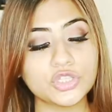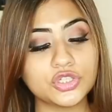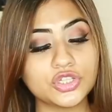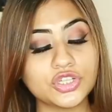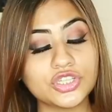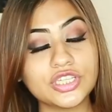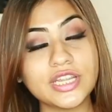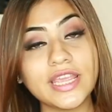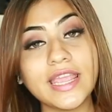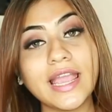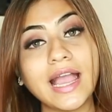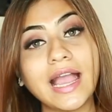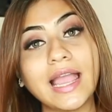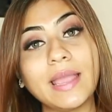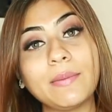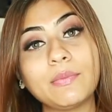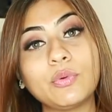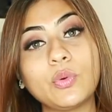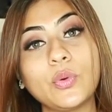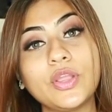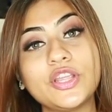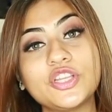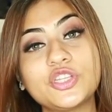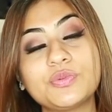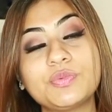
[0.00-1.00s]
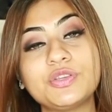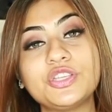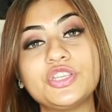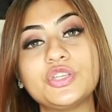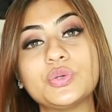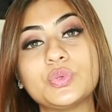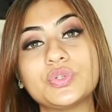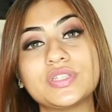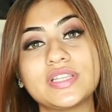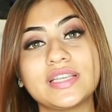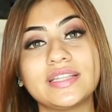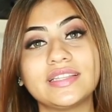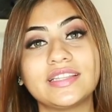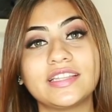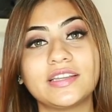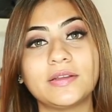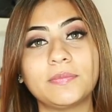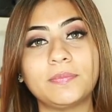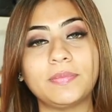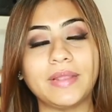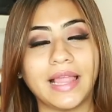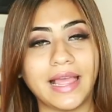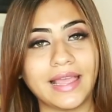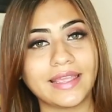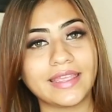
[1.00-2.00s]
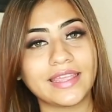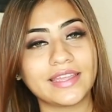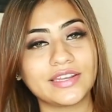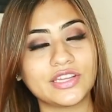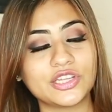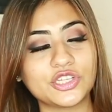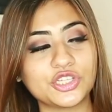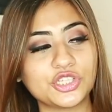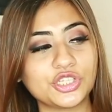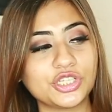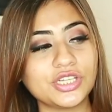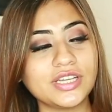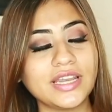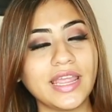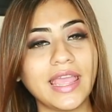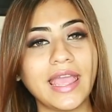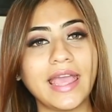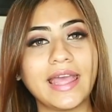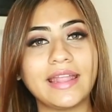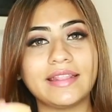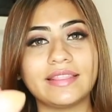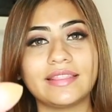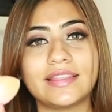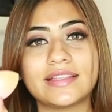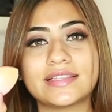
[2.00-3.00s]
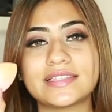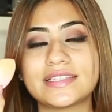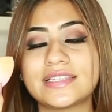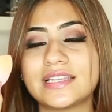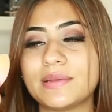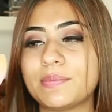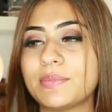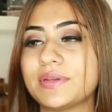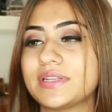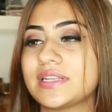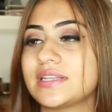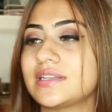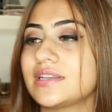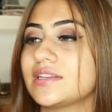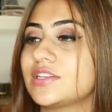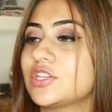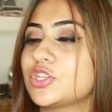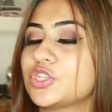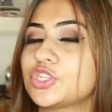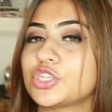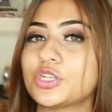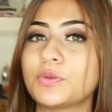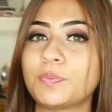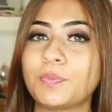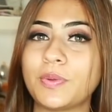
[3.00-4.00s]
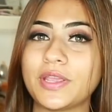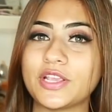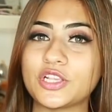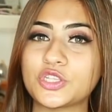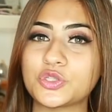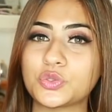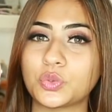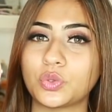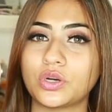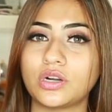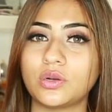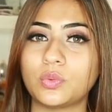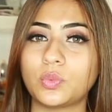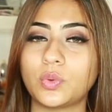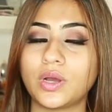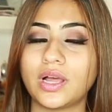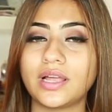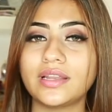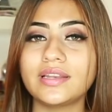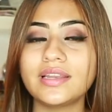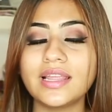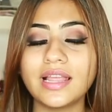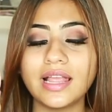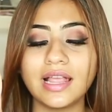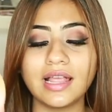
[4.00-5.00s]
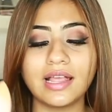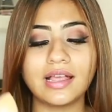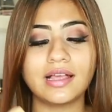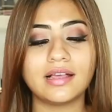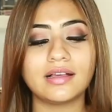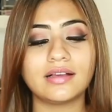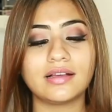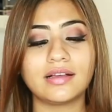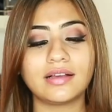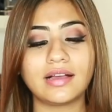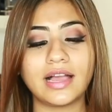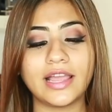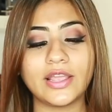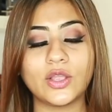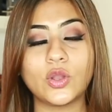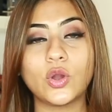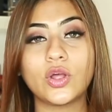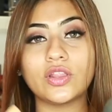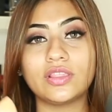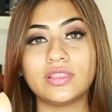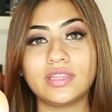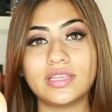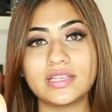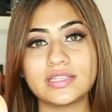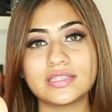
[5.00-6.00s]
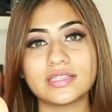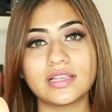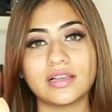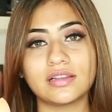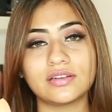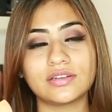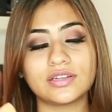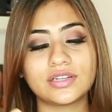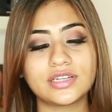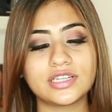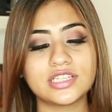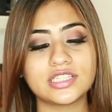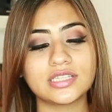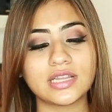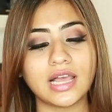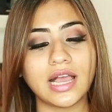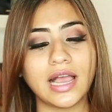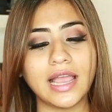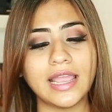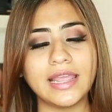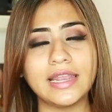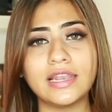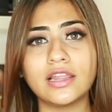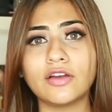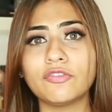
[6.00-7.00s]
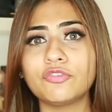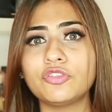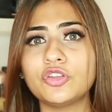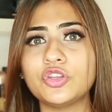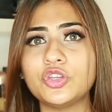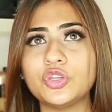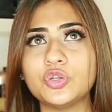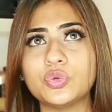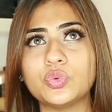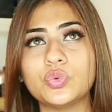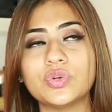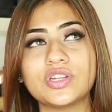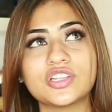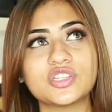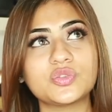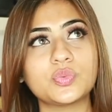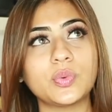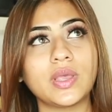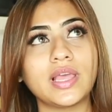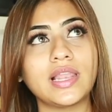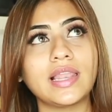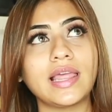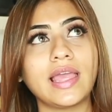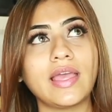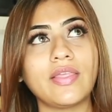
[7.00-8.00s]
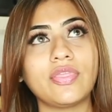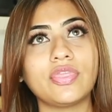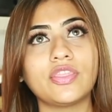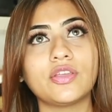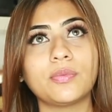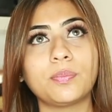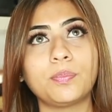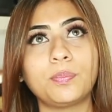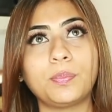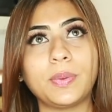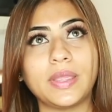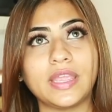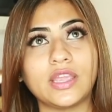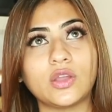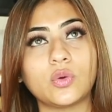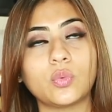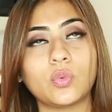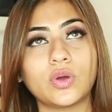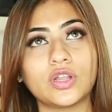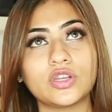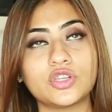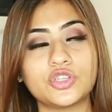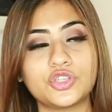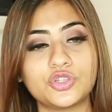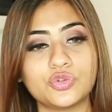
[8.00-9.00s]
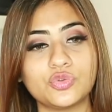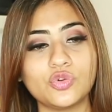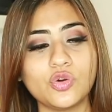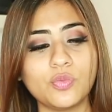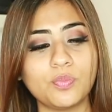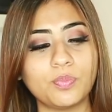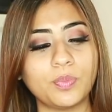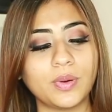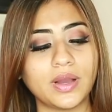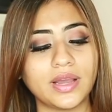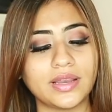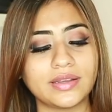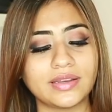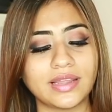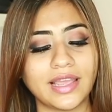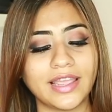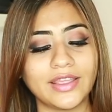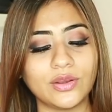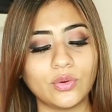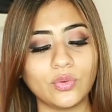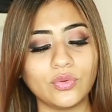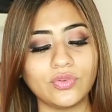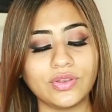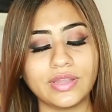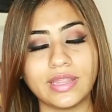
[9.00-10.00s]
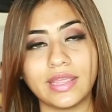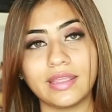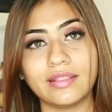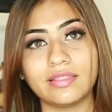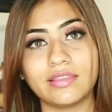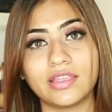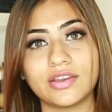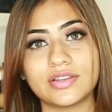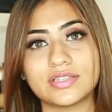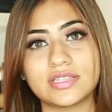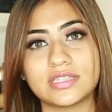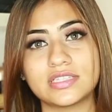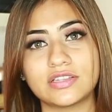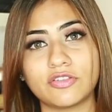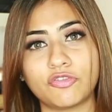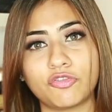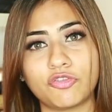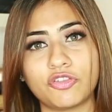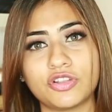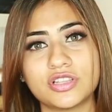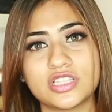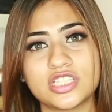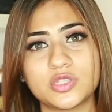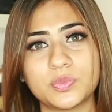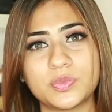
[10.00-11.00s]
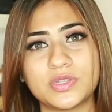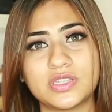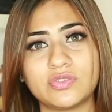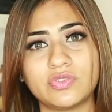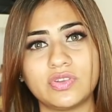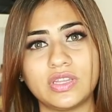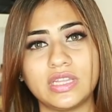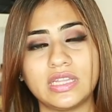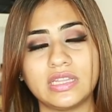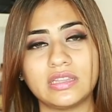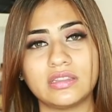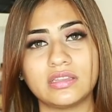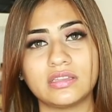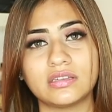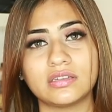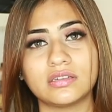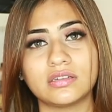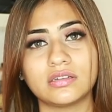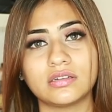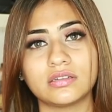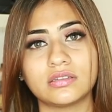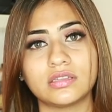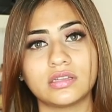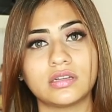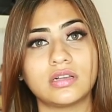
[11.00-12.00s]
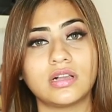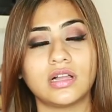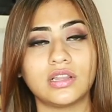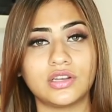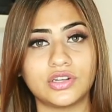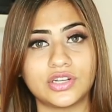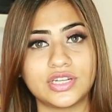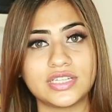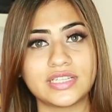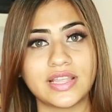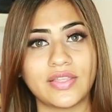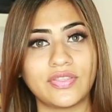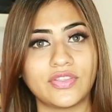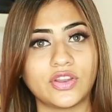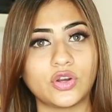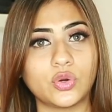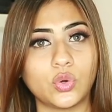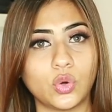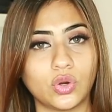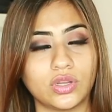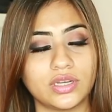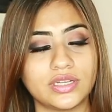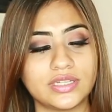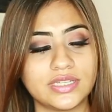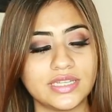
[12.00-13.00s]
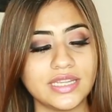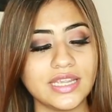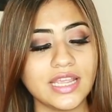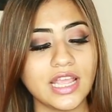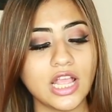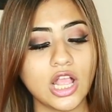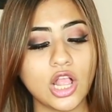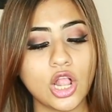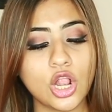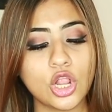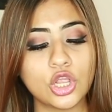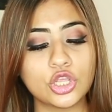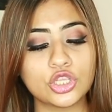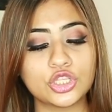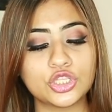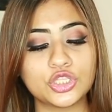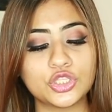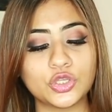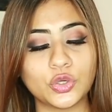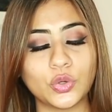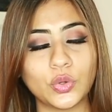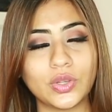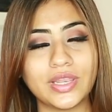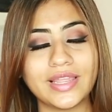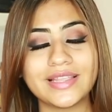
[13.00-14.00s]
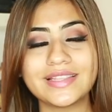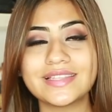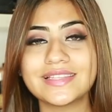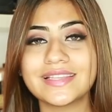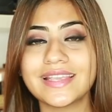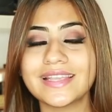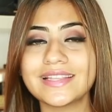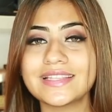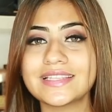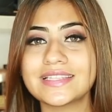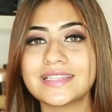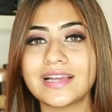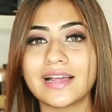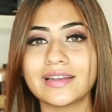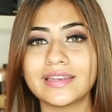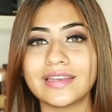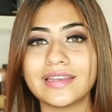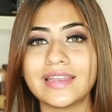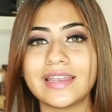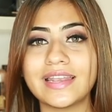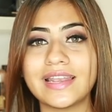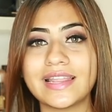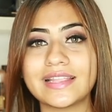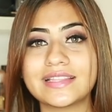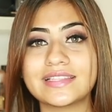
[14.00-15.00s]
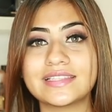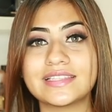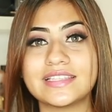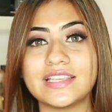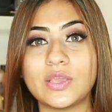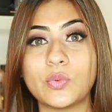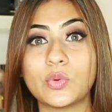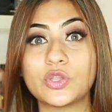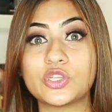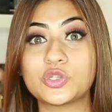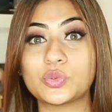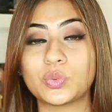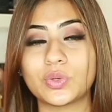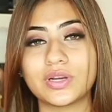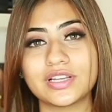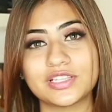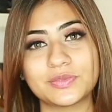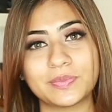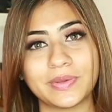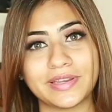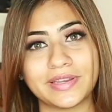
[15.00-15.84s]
so today I'm going to be using the black edition and this limited edition pink swirl one. Uh, I got these colors. I love the nude as well and the pink one too but I don't think there's a difference between the, the colors and their quality. So let's get started and let's see which works